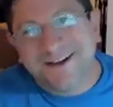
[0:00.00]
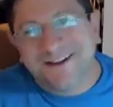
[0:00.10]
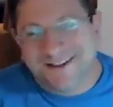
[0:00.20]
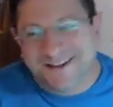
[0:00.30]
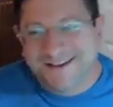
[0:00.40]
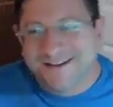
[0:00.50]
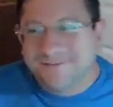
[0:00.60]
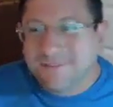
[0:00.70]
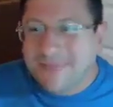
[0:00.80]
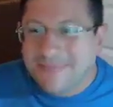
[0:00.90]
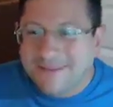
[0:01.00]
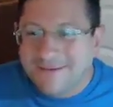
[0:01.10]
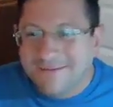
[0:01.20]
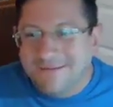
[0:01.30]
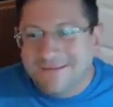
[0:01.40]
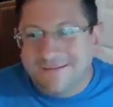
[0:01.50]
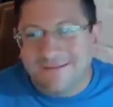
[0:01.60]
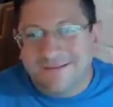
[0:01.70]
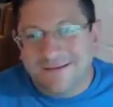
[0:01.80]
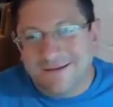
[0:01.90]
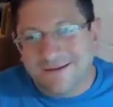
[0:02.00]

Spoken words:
You win. You win Jeopardy.